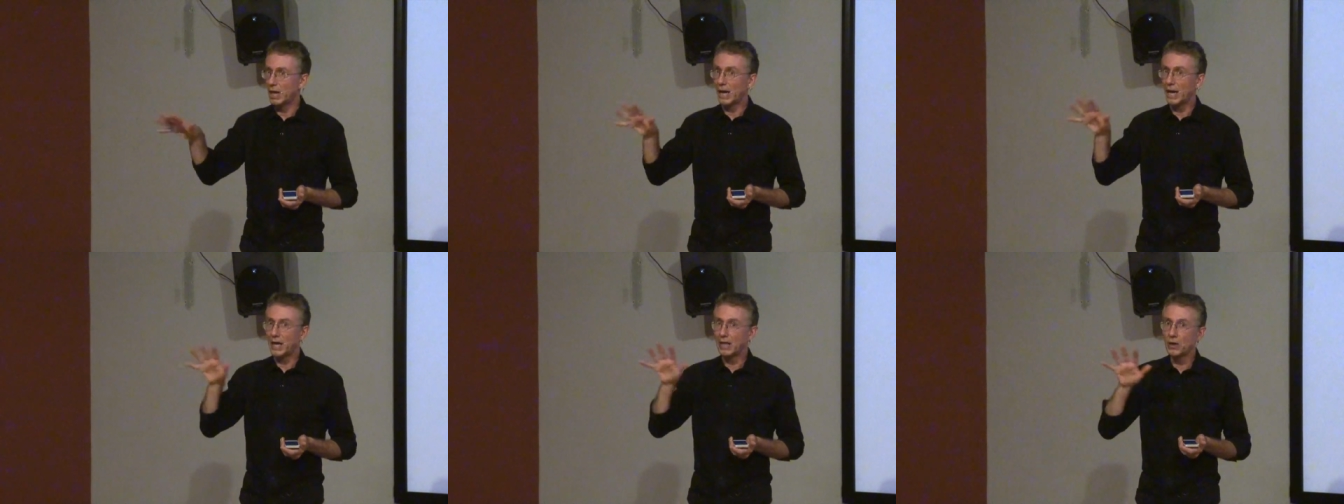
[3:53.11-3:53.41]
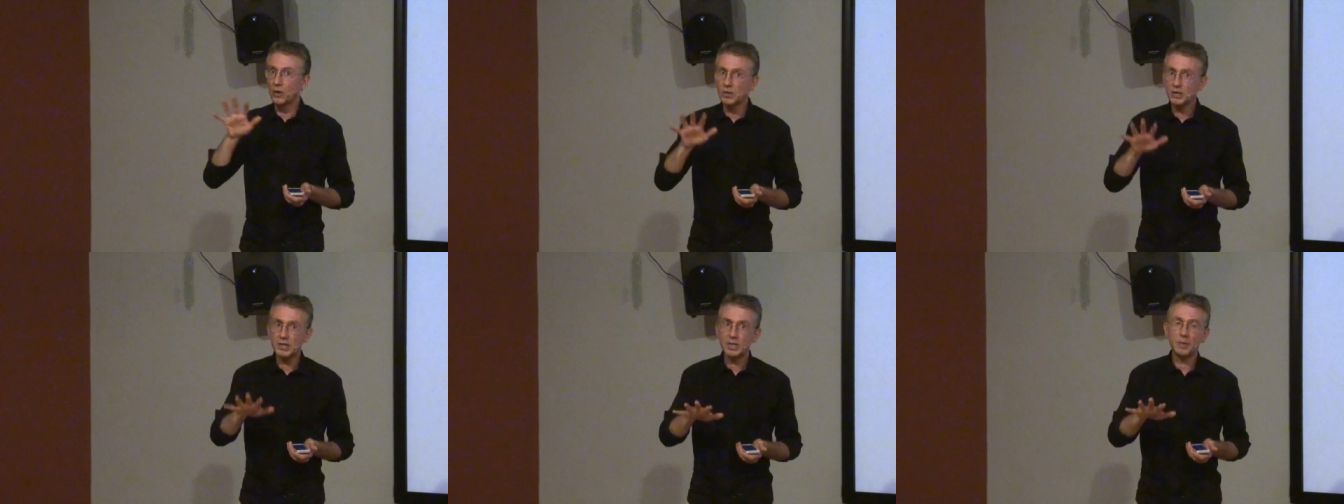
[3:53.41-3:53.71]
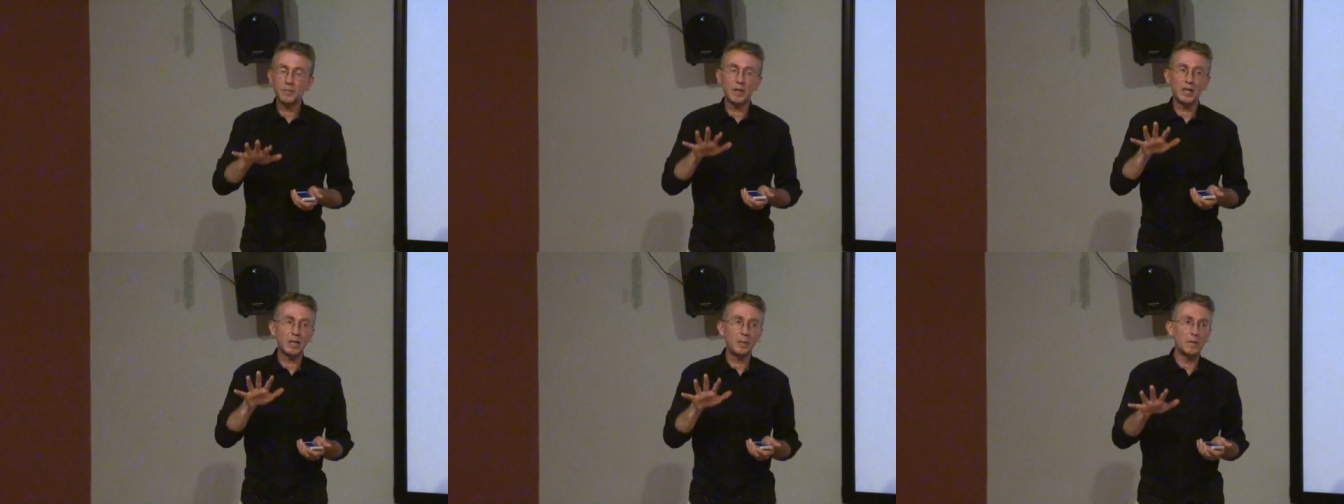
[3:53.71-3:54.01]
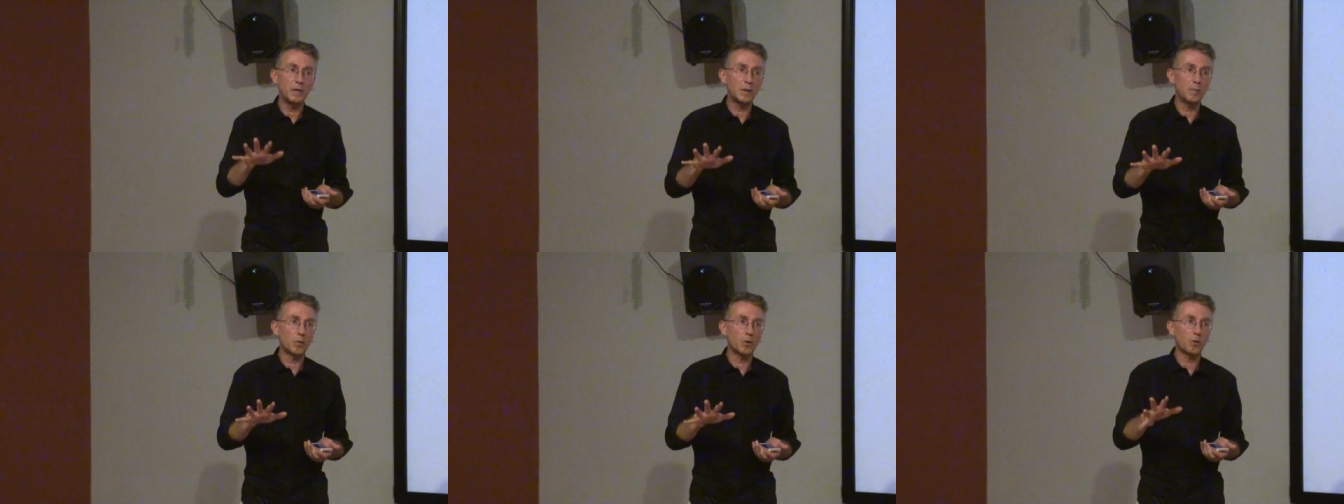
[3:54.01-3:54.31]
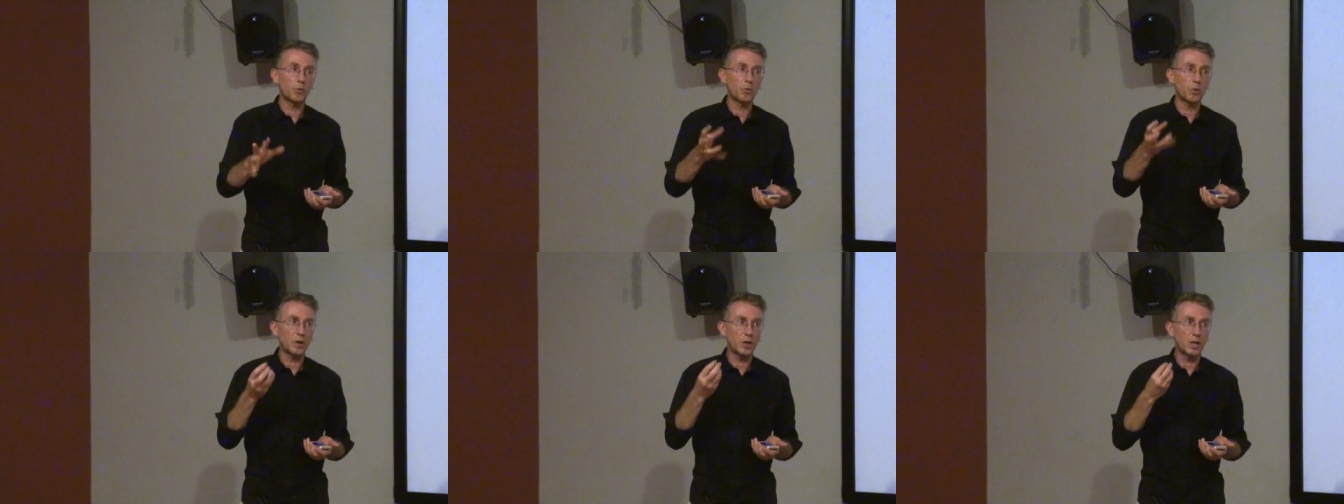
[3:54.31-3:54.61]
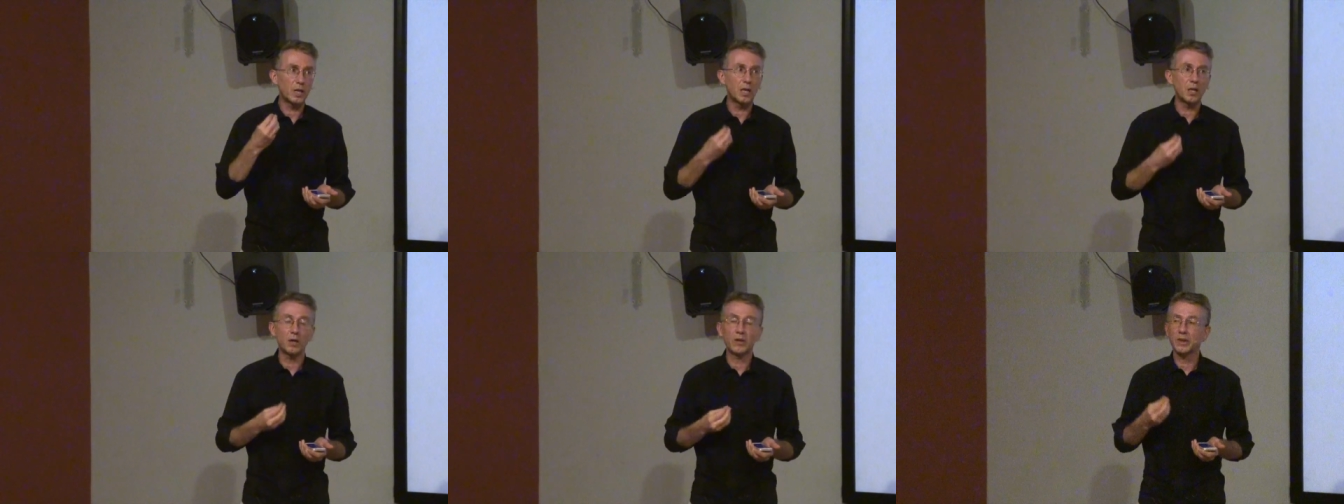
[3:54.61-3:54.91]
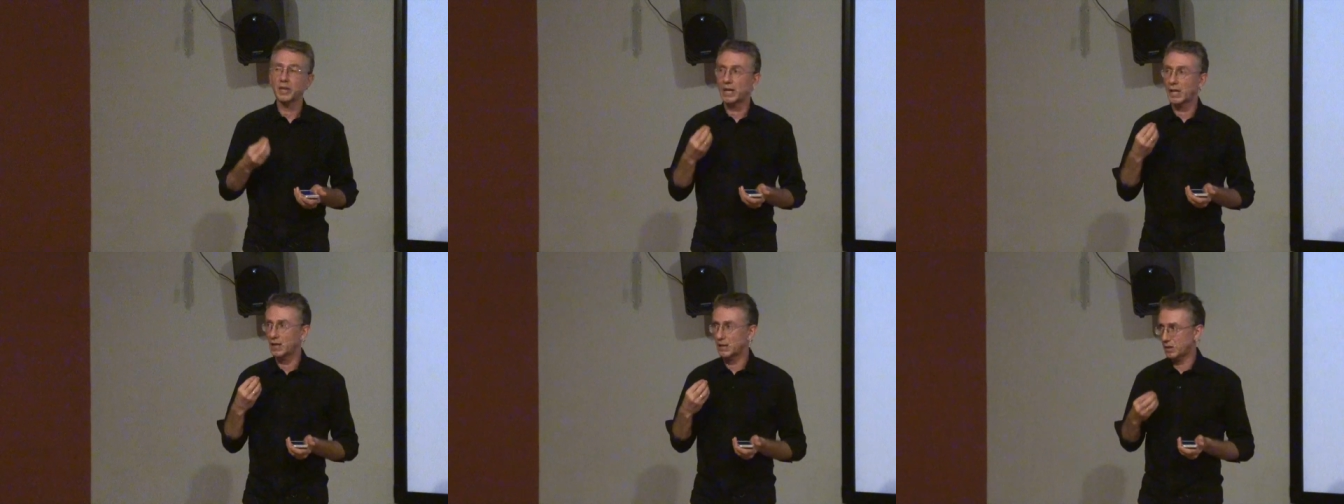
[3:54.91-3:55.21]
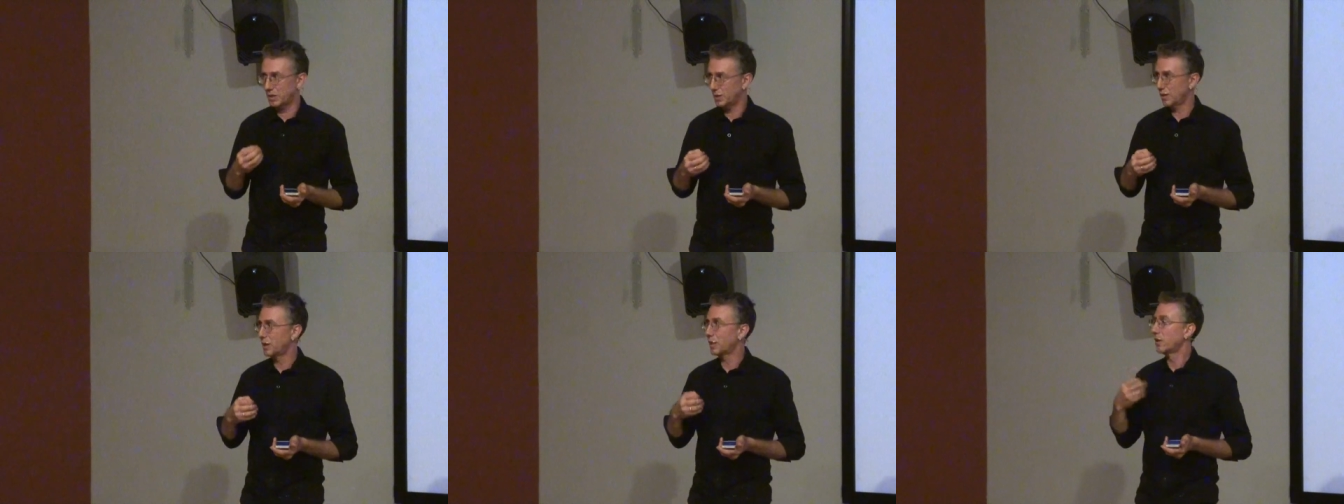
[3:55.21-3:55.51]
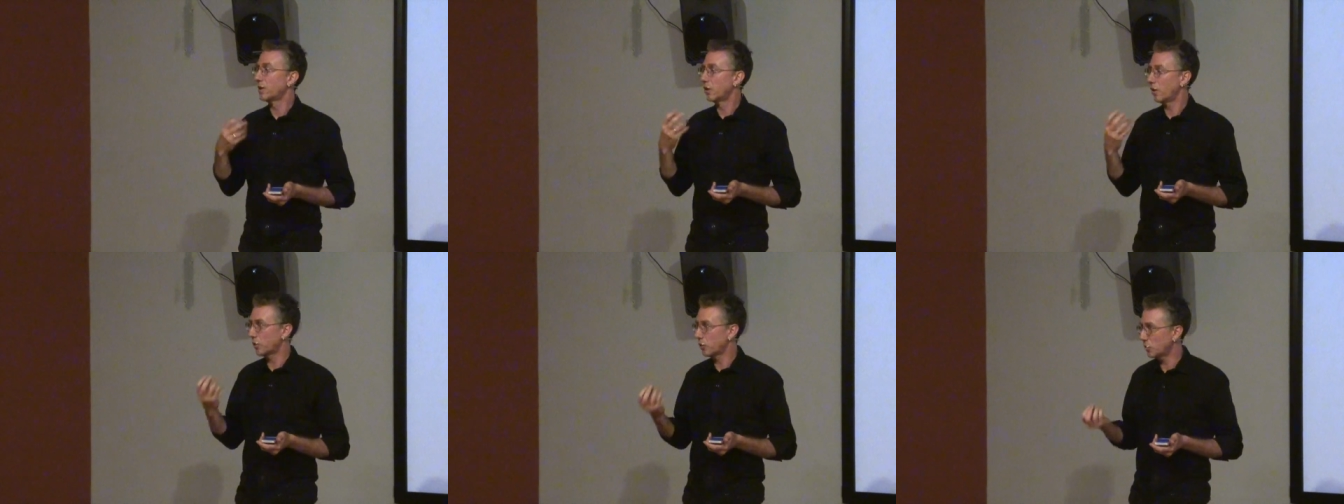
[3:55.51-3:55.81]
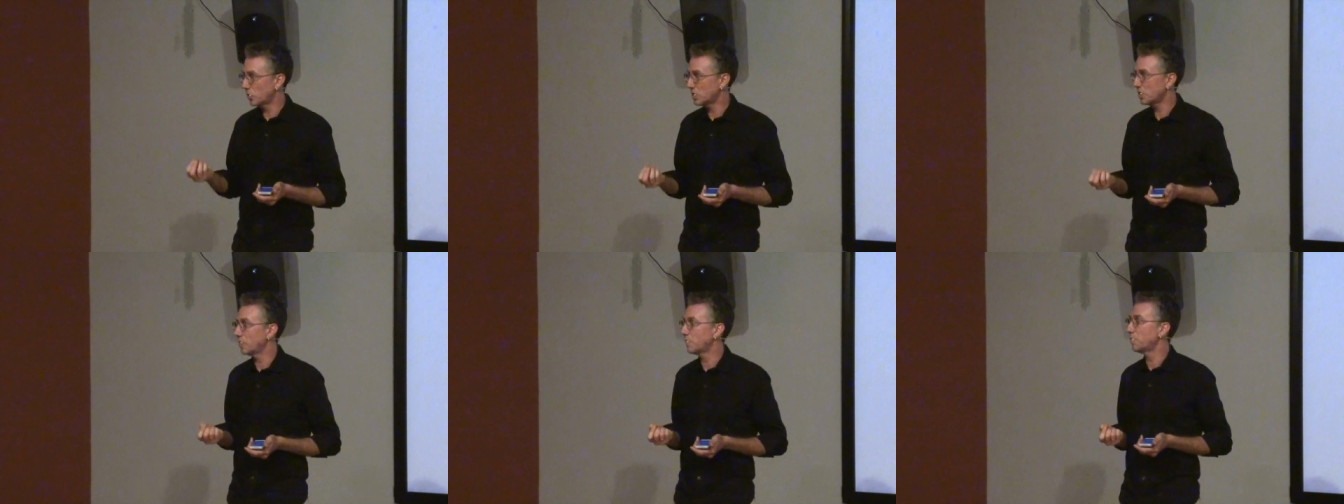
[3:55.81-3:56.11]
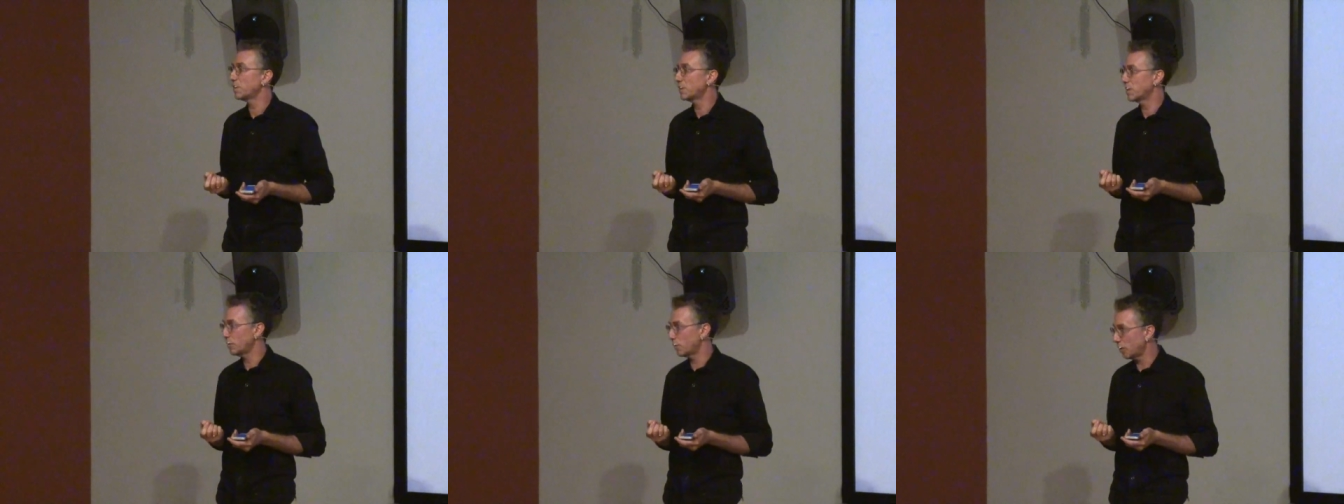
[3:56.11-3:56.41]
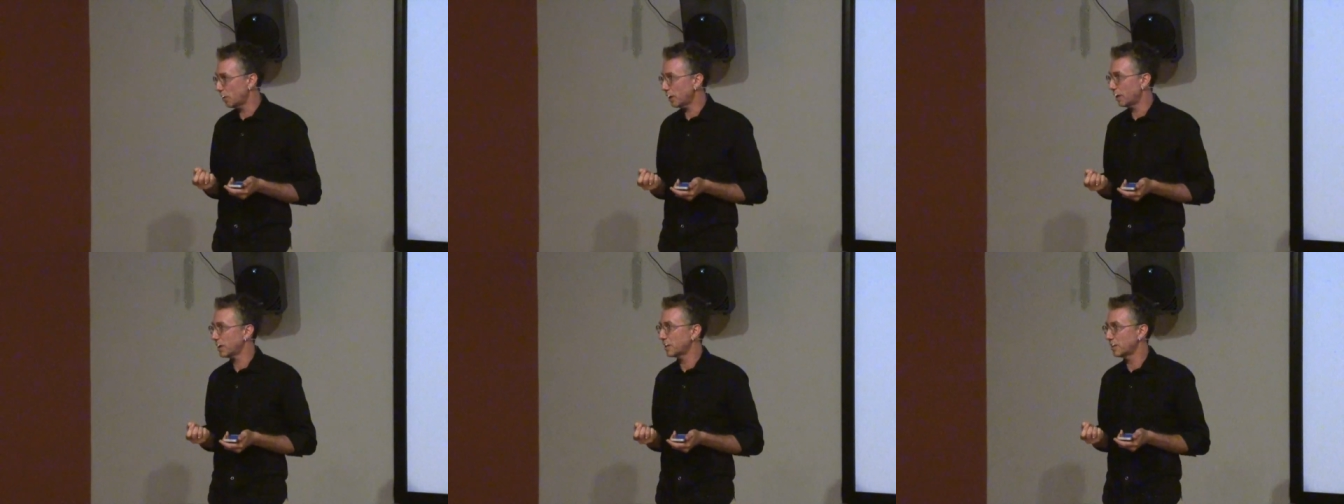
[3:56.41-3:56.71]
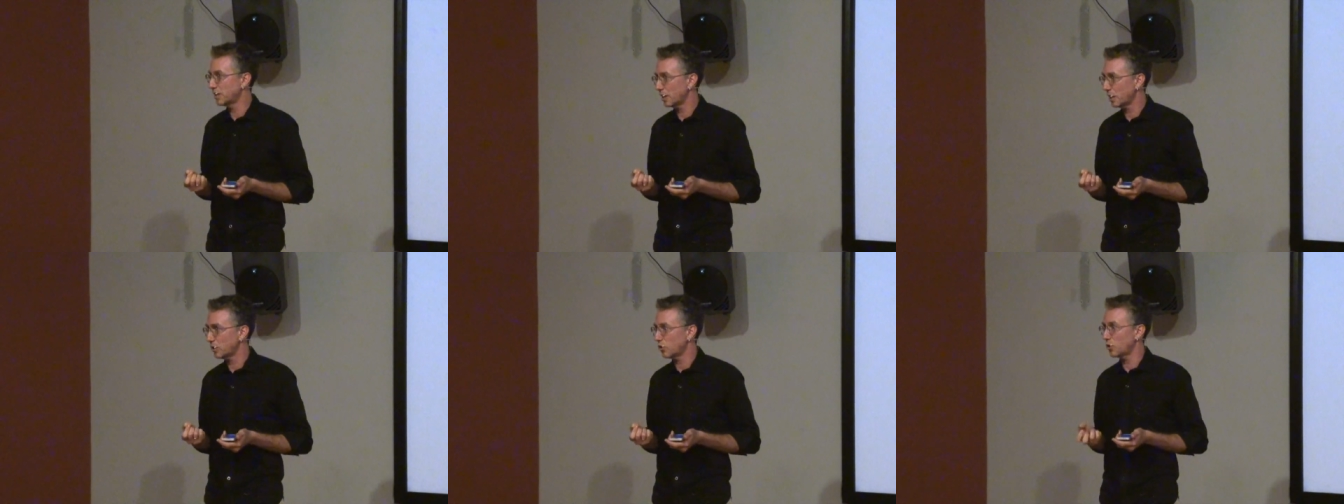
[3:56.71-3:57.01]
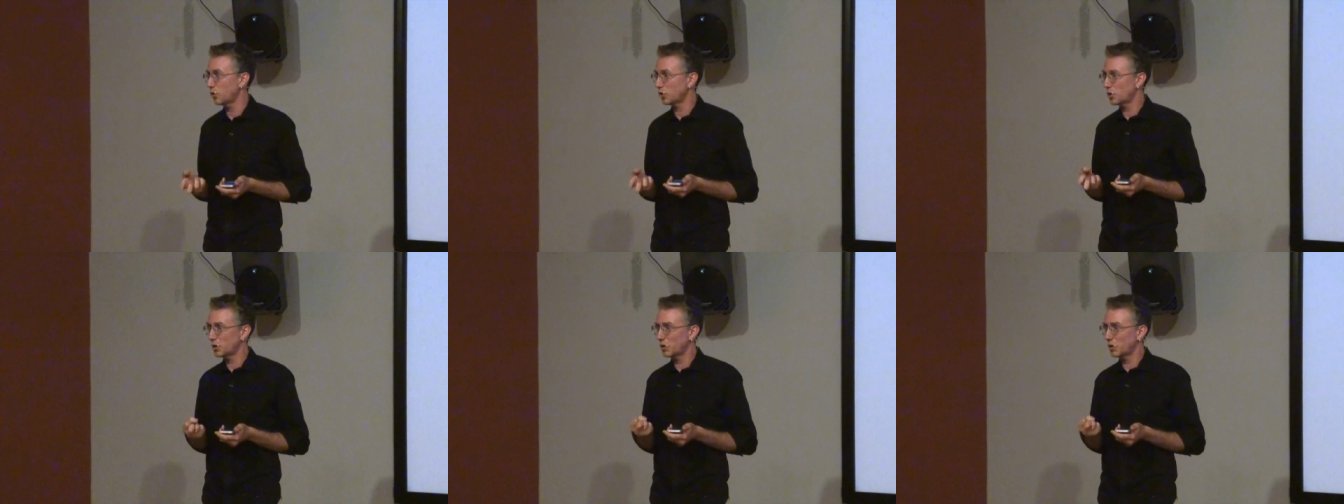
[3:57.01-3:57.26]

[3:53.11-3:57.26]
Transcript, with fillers: I don't see many people working on that, on those invisible architectures.